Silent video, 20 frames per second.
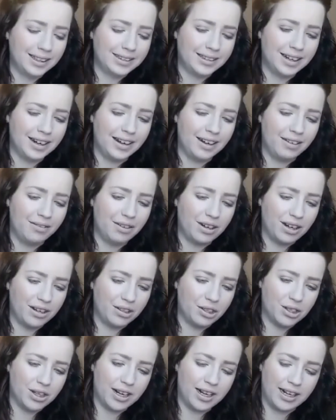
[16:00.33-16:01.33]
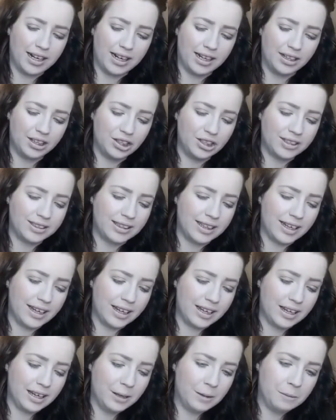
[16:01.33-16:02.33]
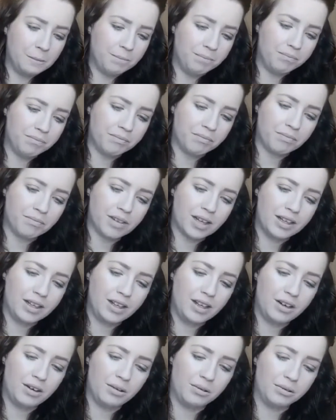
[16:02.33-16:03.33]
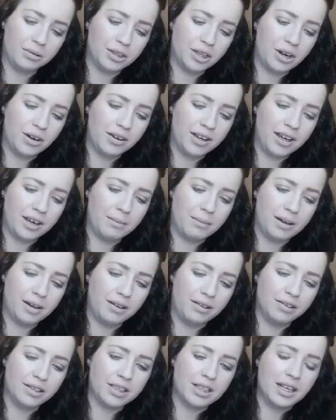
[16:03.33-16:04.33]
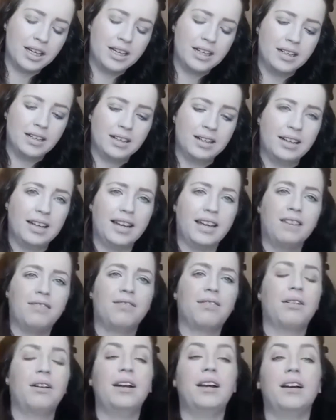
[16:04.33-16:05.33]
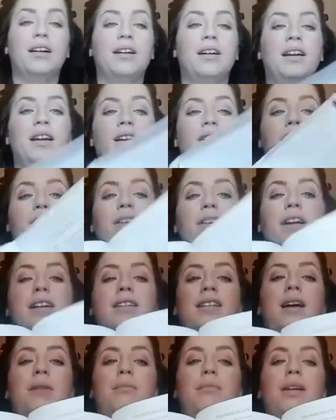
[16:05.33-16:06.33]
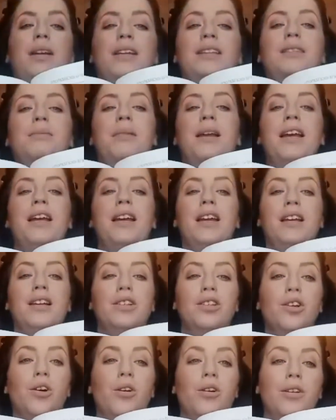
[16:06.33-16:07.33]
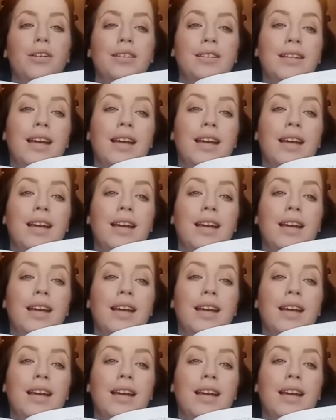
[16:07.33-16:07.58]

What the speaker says: It's not even on training. It's just like, you know, talking about, like for here, for example, explaining dog